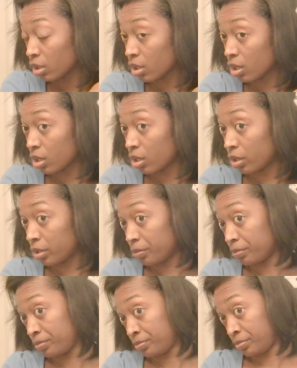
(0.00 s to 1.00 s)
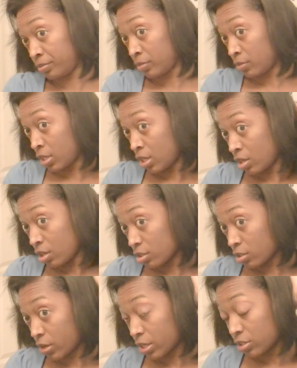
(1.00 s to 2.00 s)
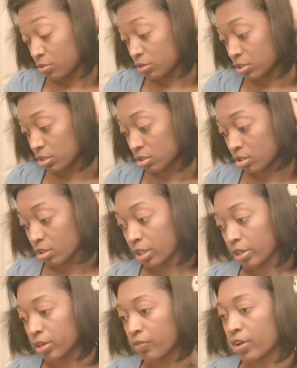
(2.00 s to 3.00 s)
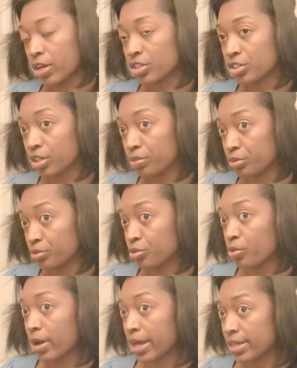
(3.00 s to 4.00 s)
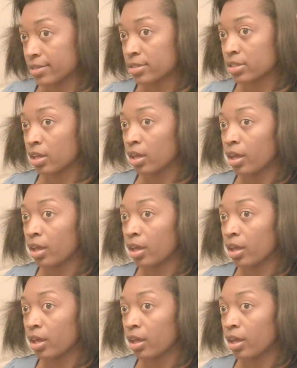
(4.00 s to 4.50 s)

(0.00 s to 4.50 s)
So I used the clarifying shampoo twice,